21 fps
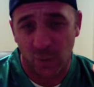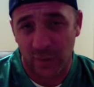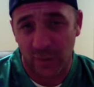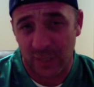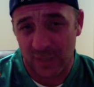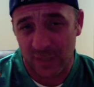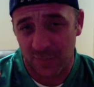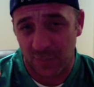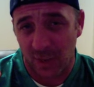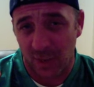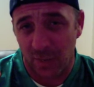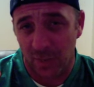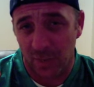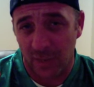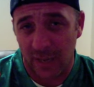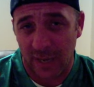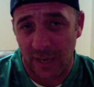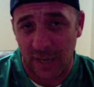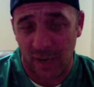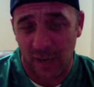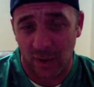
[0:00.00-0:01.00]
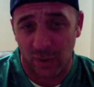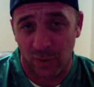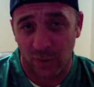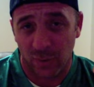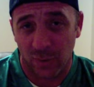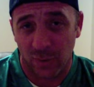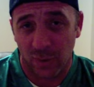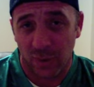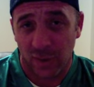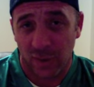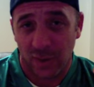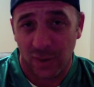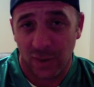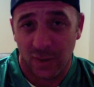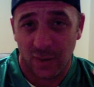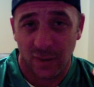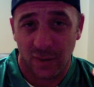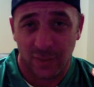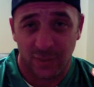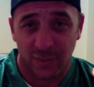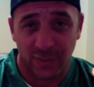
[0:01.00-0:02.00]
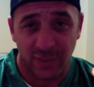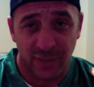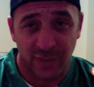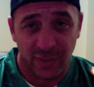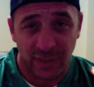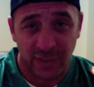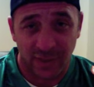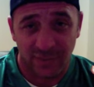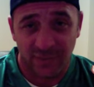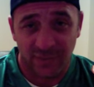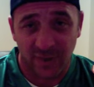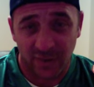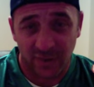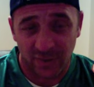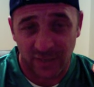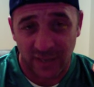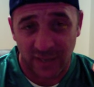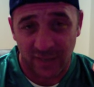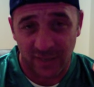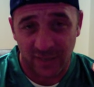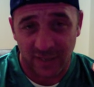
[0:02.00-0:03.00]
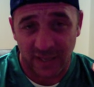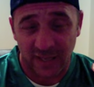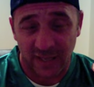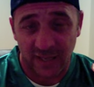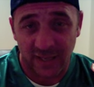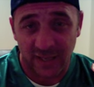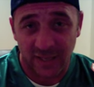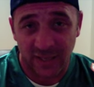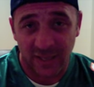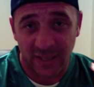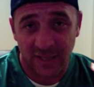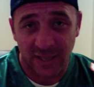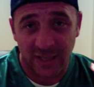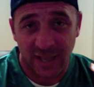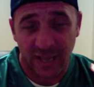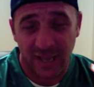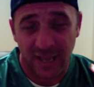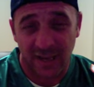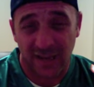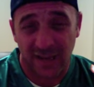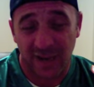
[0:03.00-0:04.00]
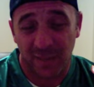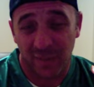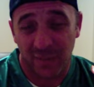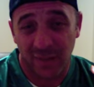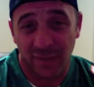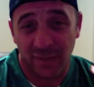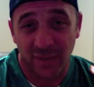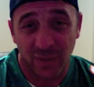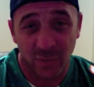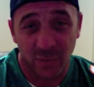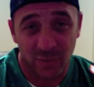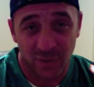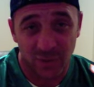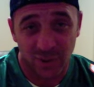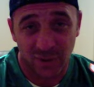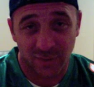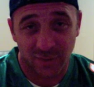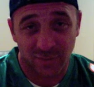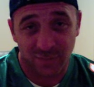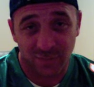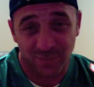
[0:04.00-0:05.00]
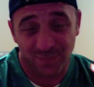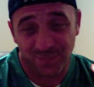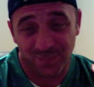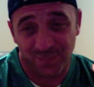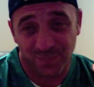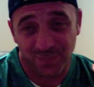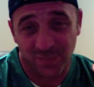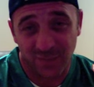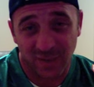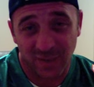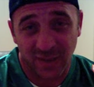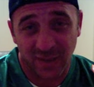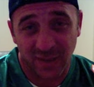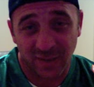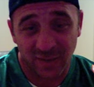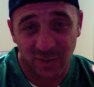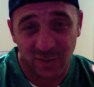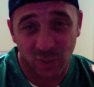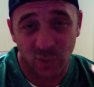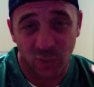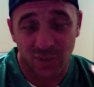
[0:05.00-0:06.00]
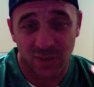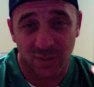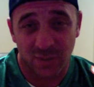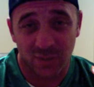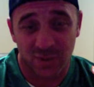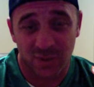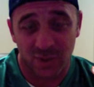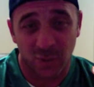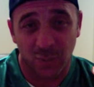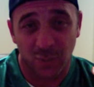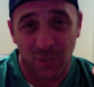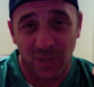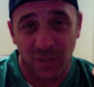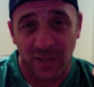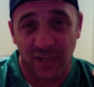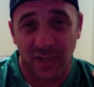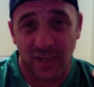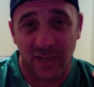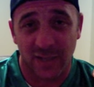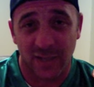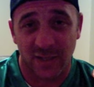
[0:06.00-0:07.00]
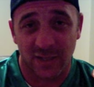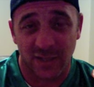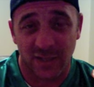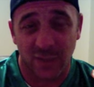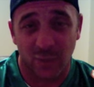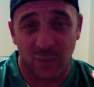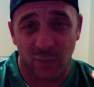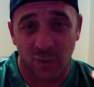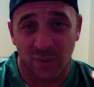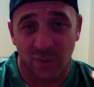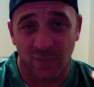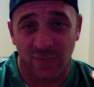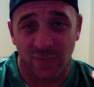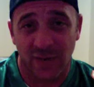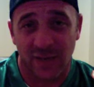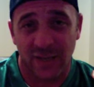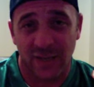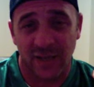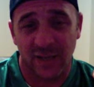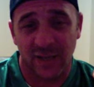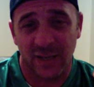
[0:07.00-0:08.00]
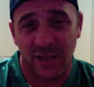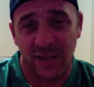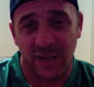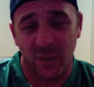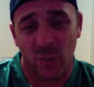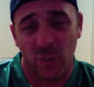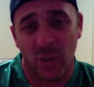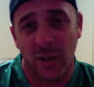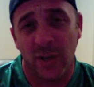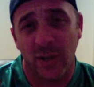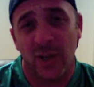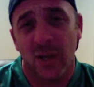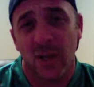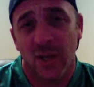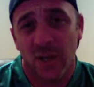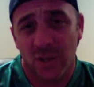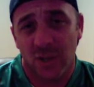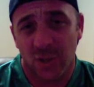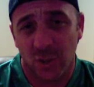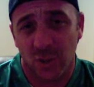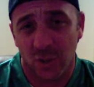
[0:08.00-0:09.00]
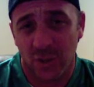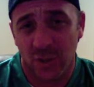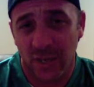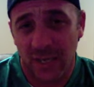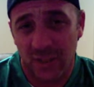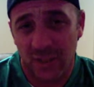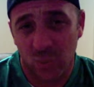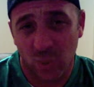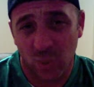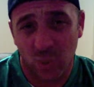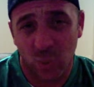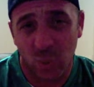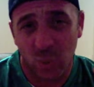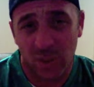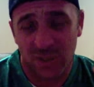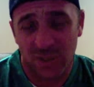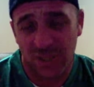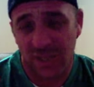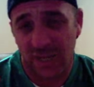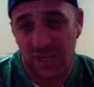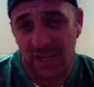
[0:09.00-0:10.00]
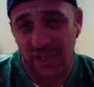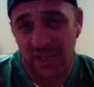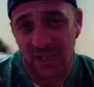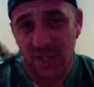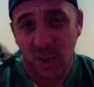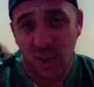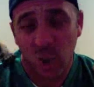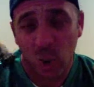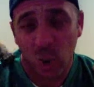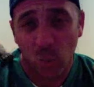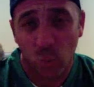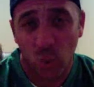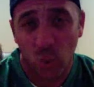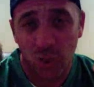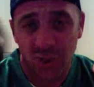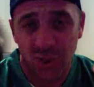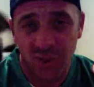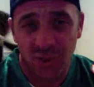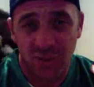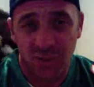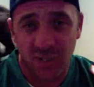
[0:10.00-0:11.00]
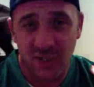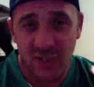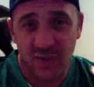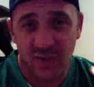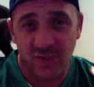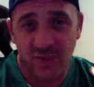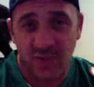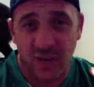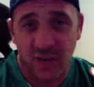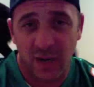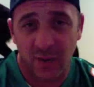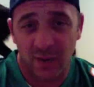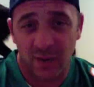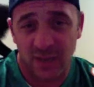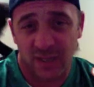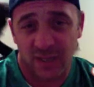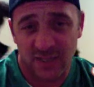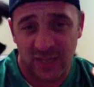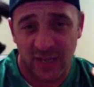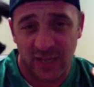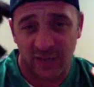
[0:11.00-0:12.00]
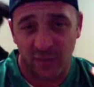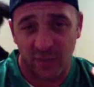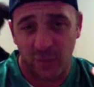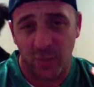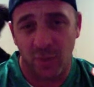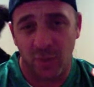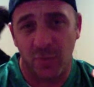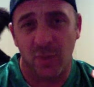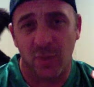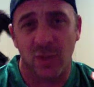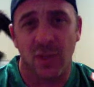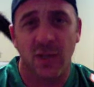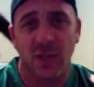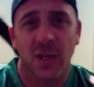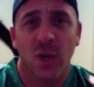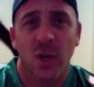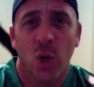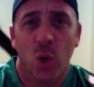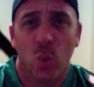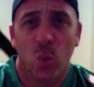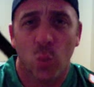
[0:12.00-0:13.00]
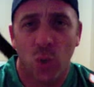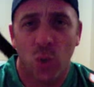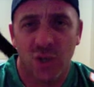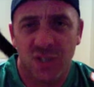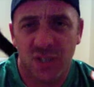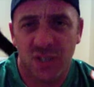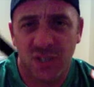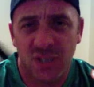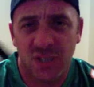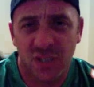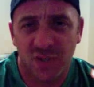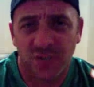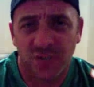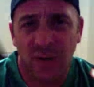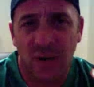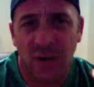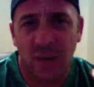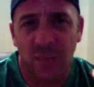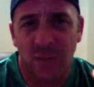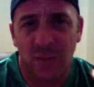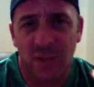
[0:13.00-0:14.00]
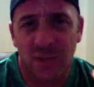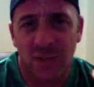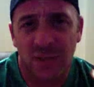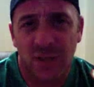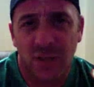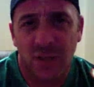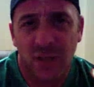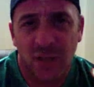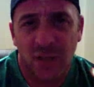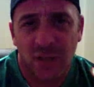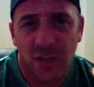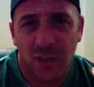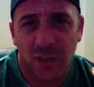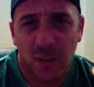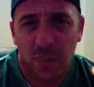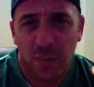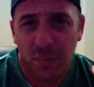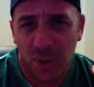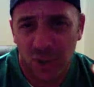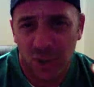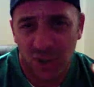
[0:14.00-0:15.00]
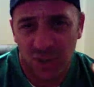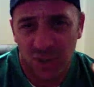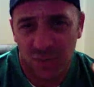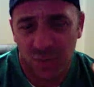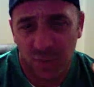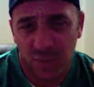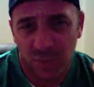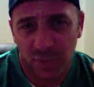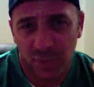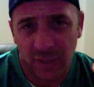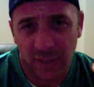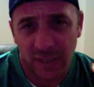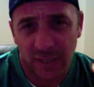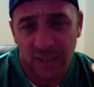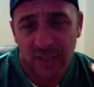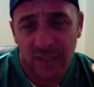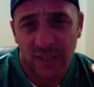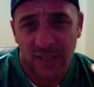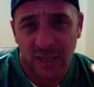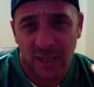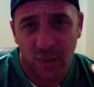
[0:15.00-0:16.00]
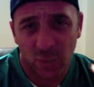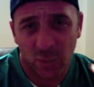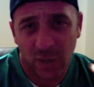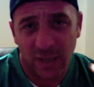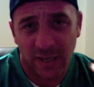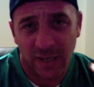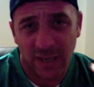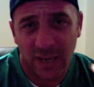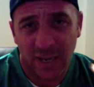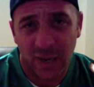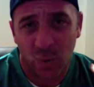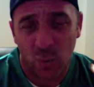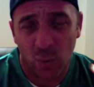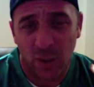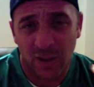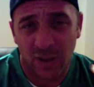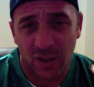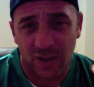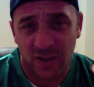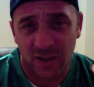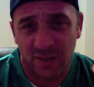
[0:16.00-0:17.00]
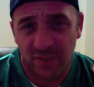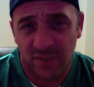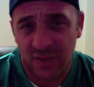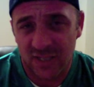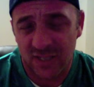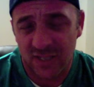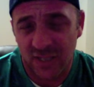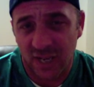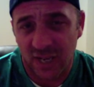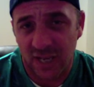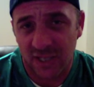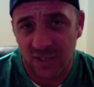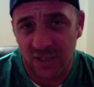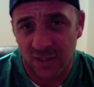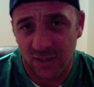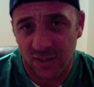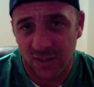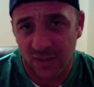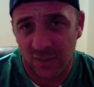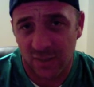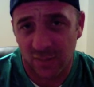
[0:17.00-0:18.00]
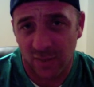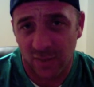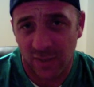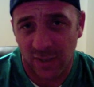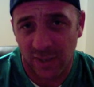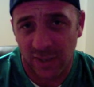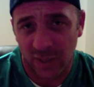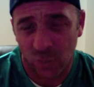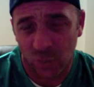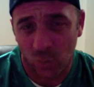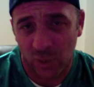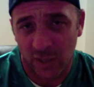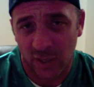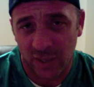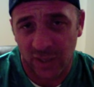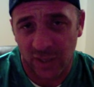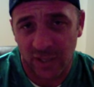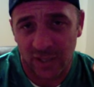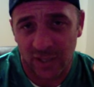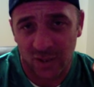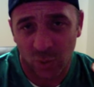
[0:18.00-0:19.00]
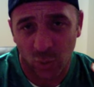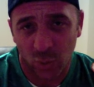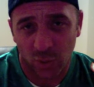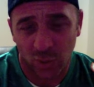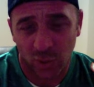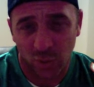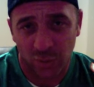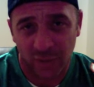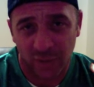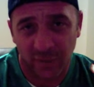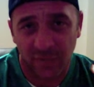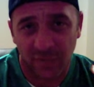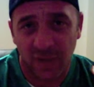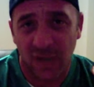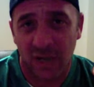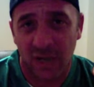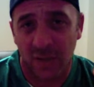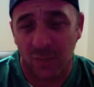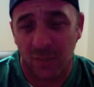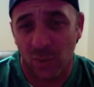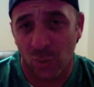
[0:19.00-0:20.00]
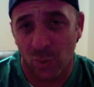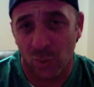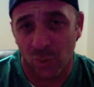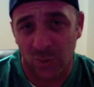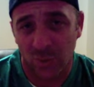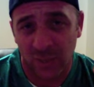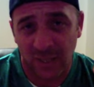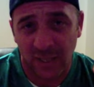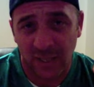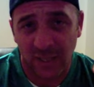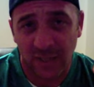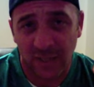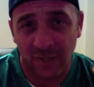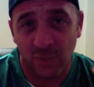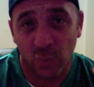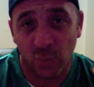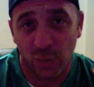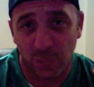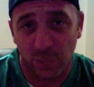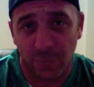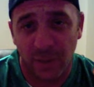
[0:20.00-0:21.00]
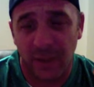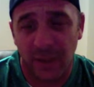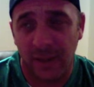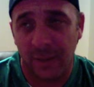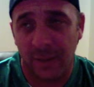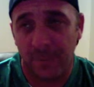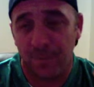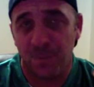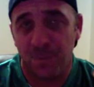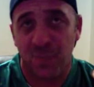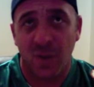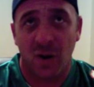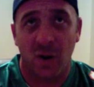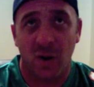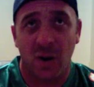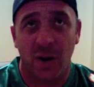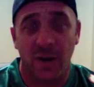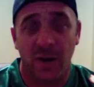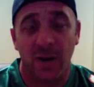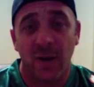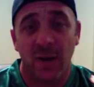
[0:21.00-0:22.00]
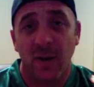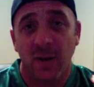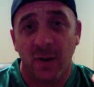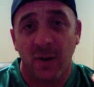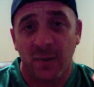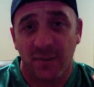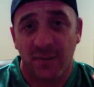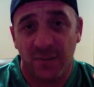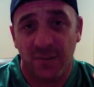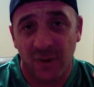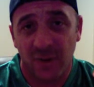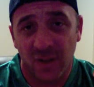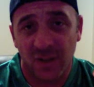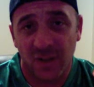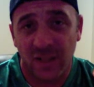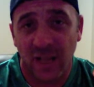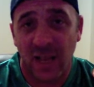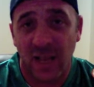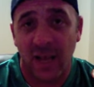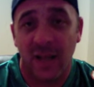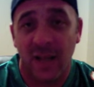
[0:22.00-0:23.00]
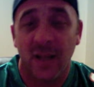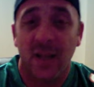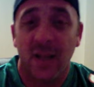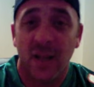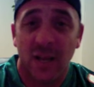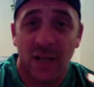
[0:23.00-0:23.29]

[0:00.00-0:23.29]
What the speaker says: That's probably how they found out that he did that. I believe he was doing something stupid like that. They were going to find out anyway. So today's one question today is, what should this fire... Yes, I have a pet monkey. What should this fireman's punishment be? Now, right now, while the investigation into what he did is going on, they've got him on leave with pay. All right. Fuck that.